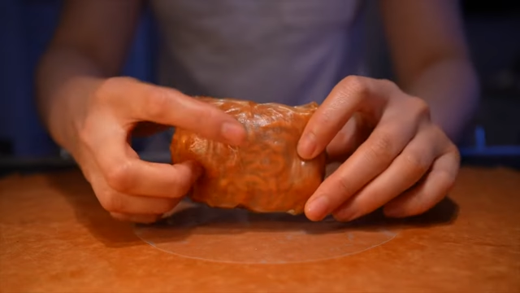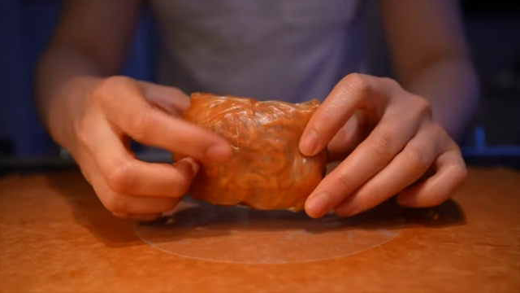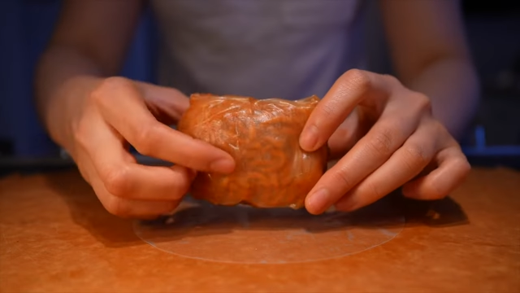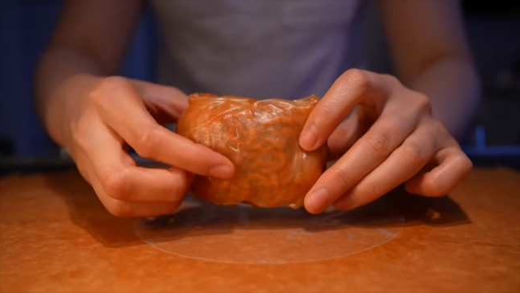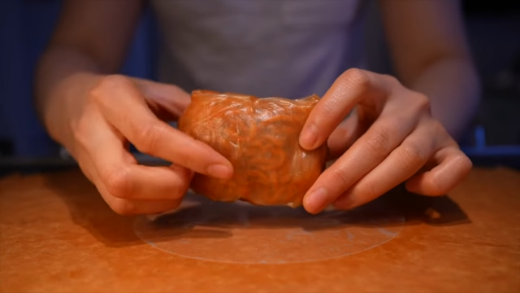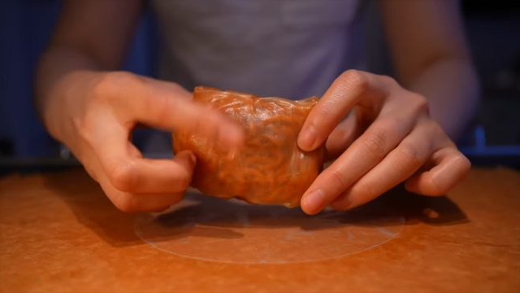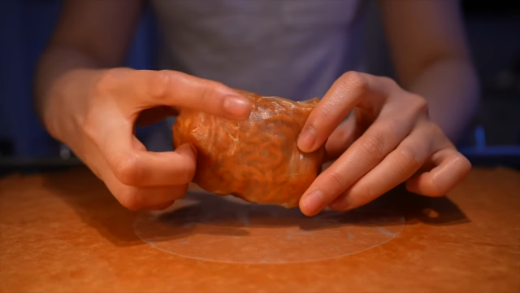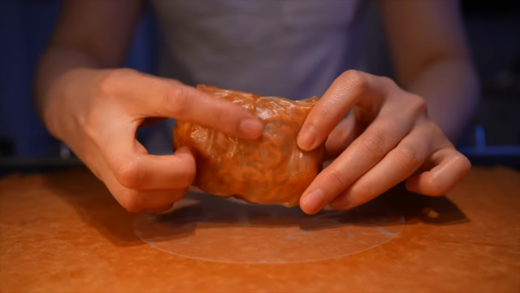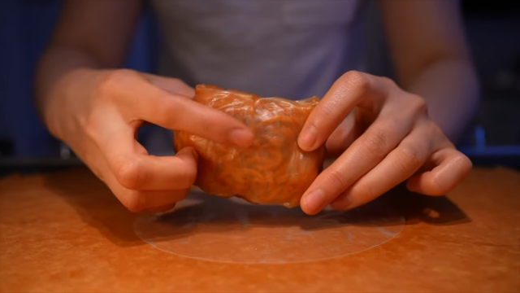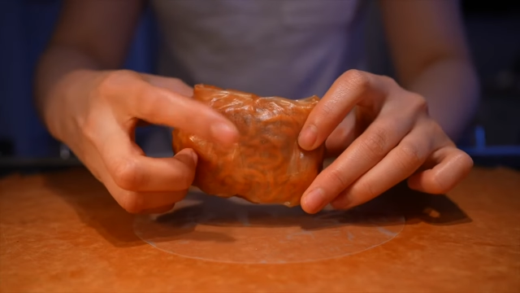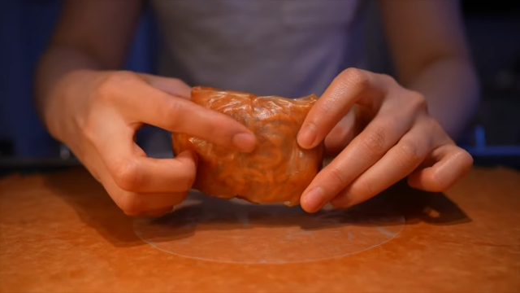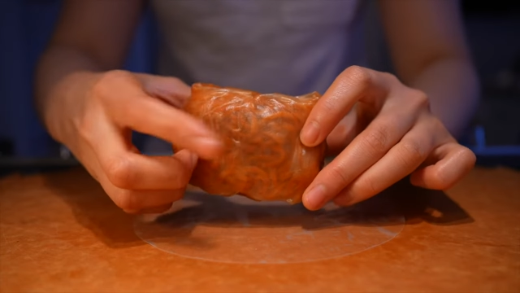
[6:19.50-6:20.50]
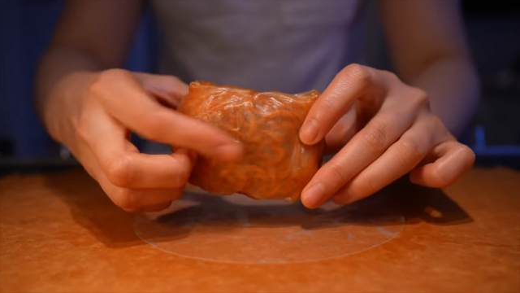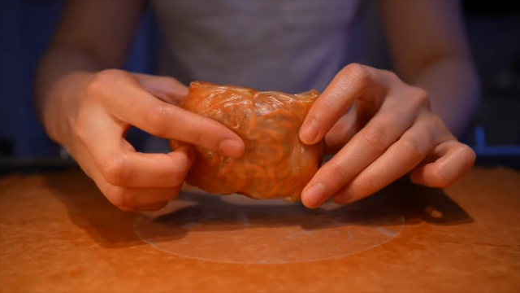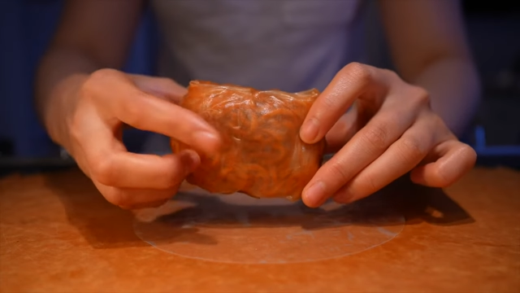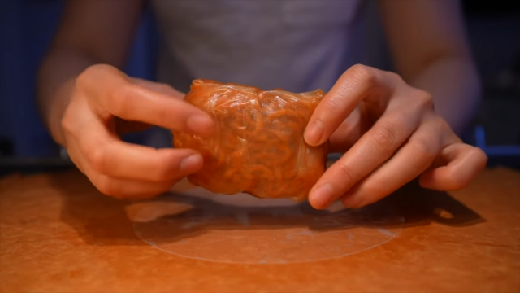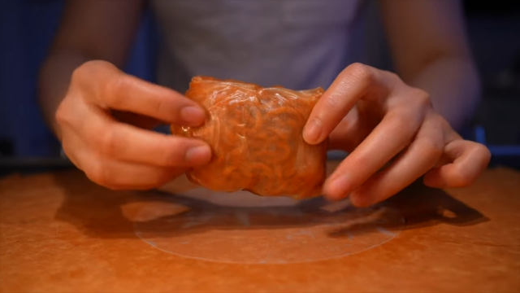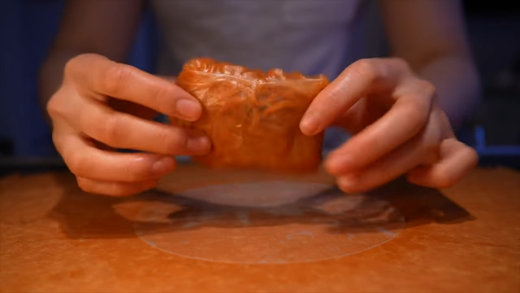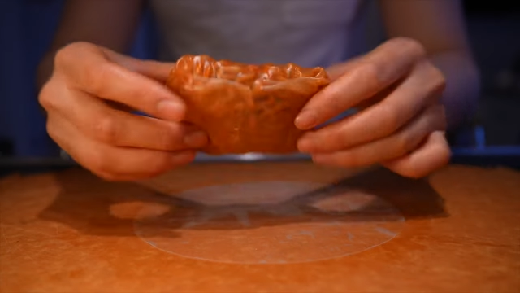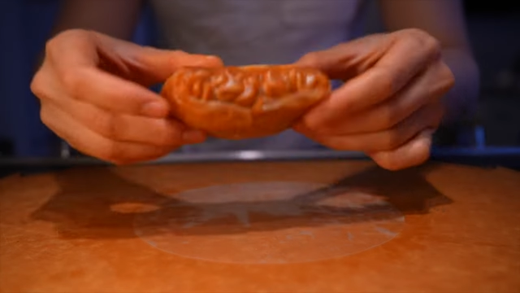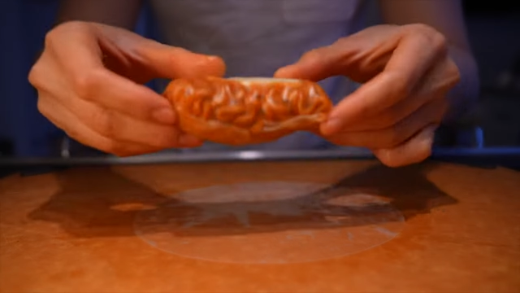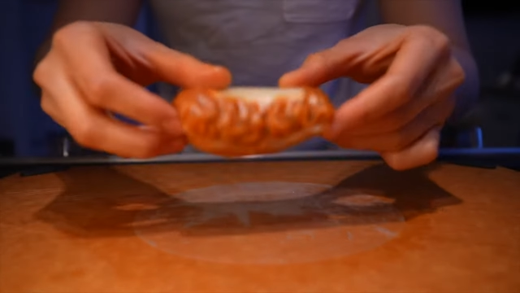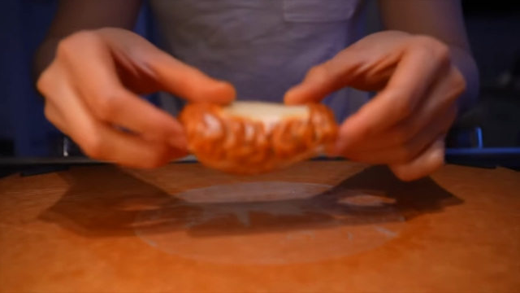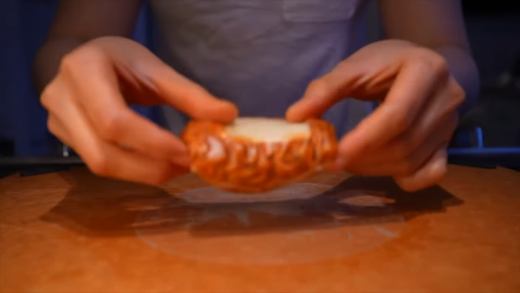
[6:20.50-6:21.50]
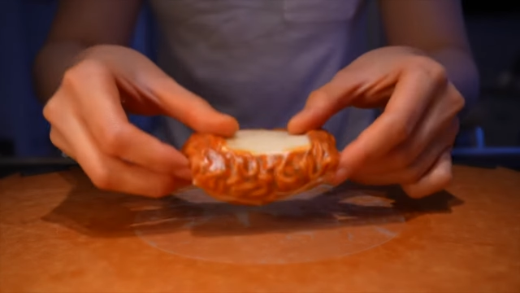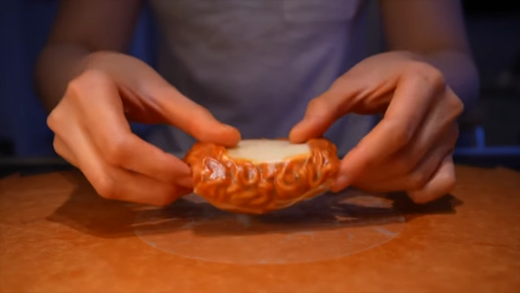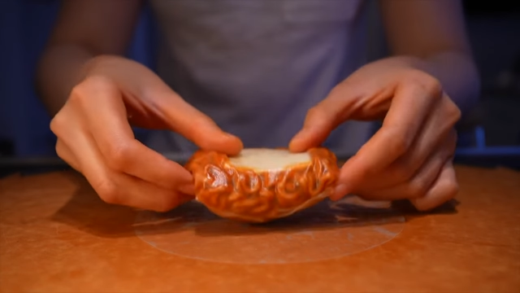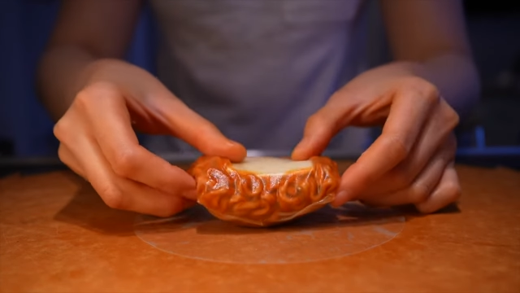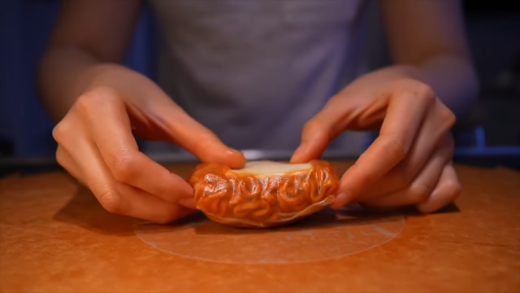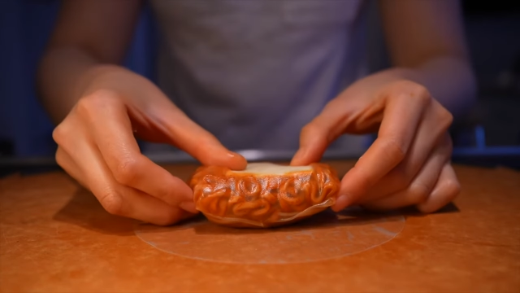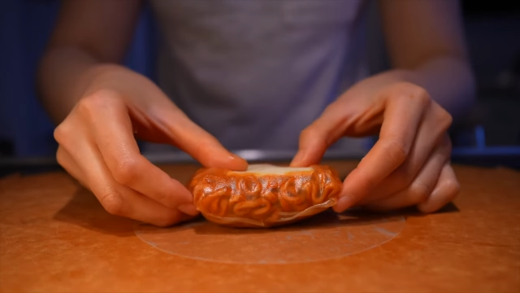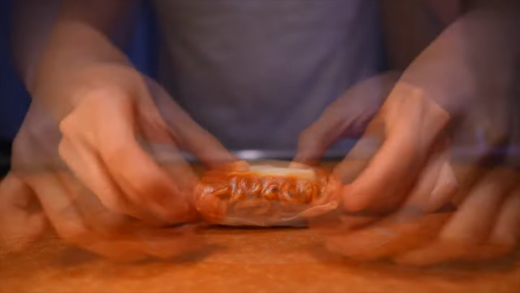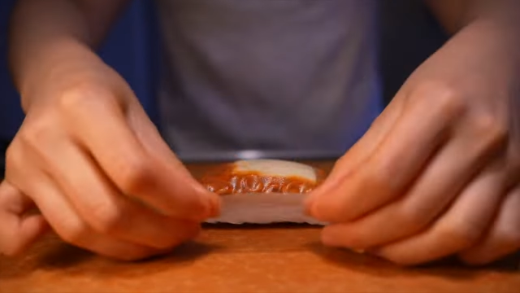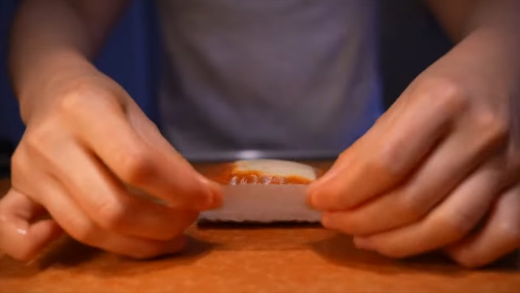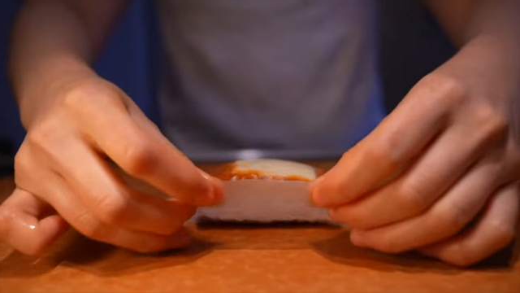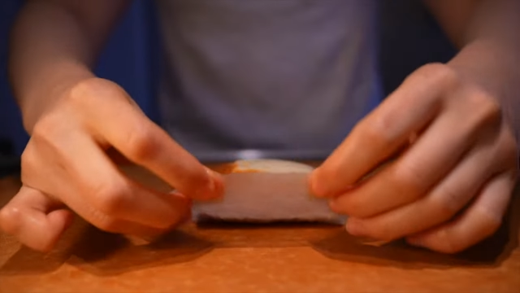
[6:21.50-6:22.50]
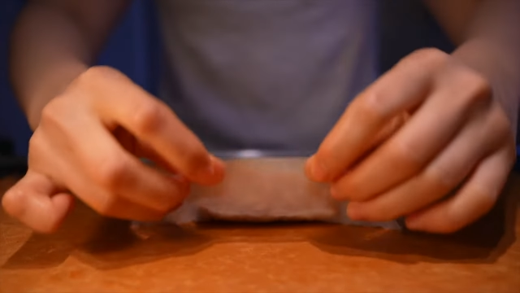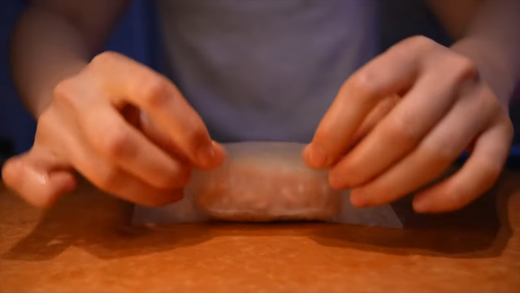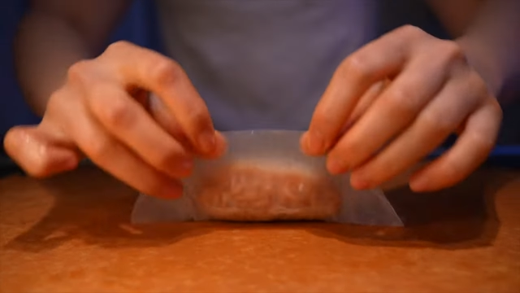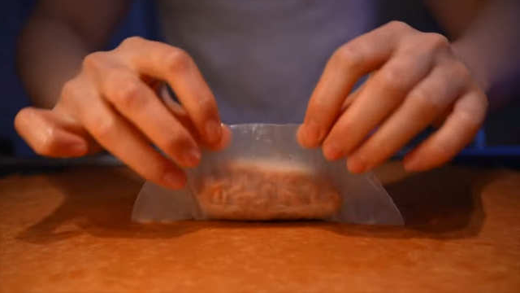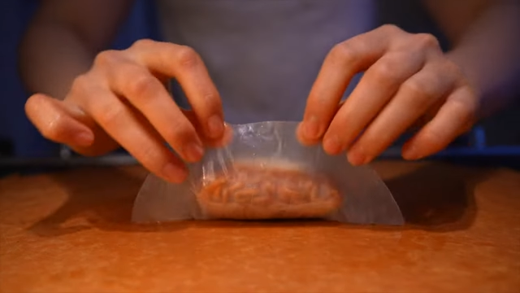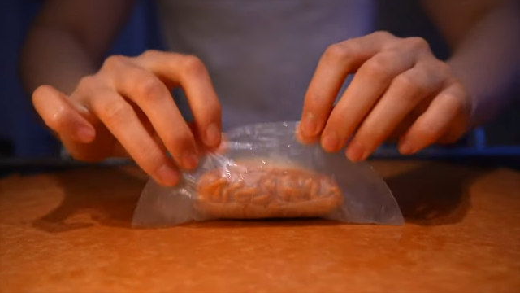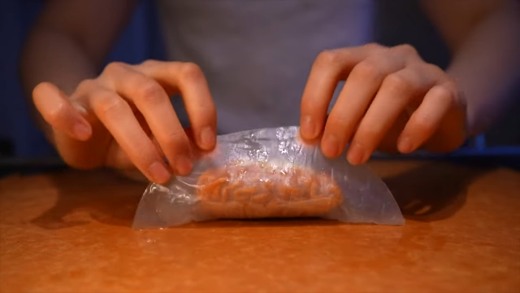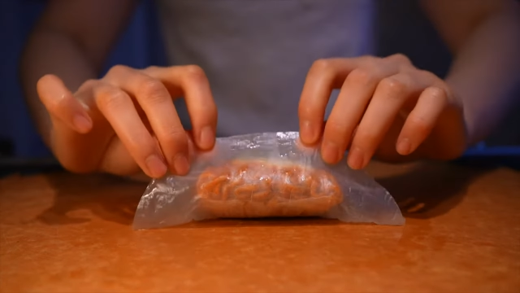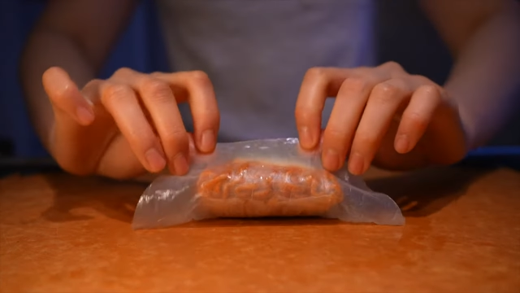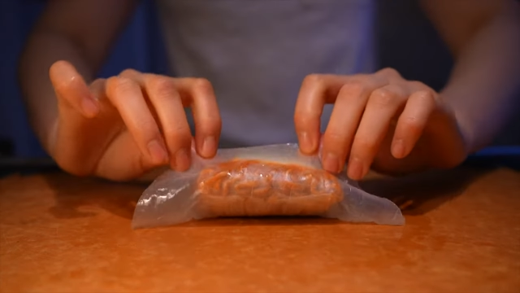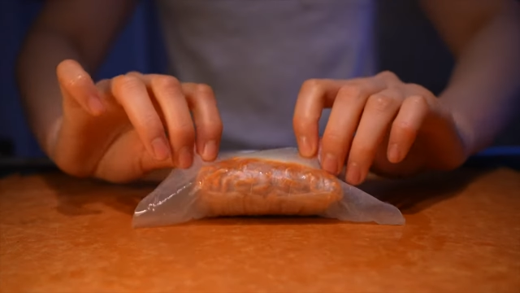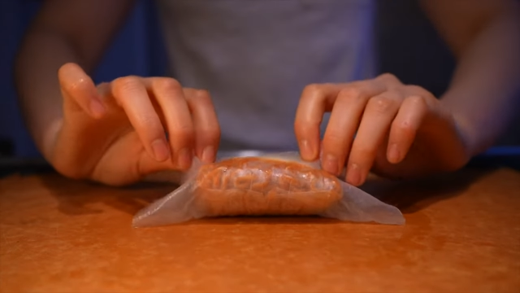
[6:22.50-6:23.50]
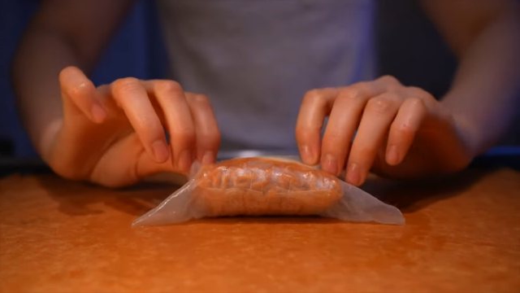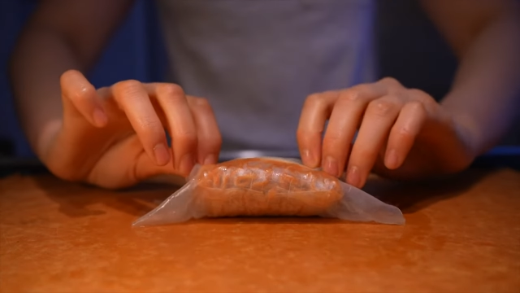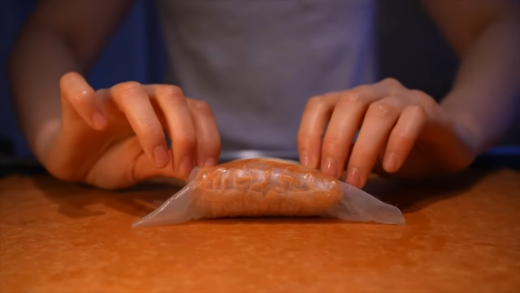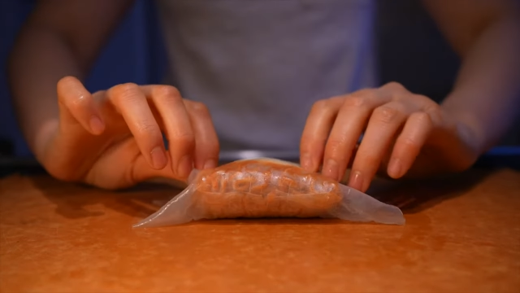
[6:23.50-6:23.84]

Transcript: Nobody's mouth can be seen.